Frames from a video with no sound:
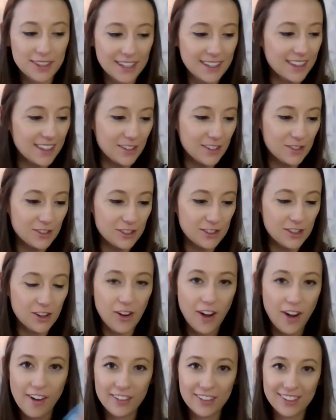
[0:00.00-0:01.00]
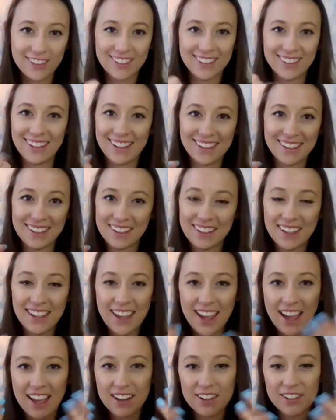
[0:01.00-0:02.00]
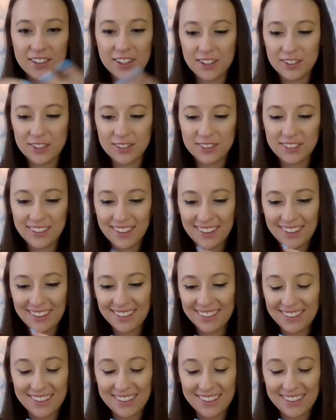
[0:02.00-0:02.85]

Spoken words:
I would think that you just go out and like, I don't know,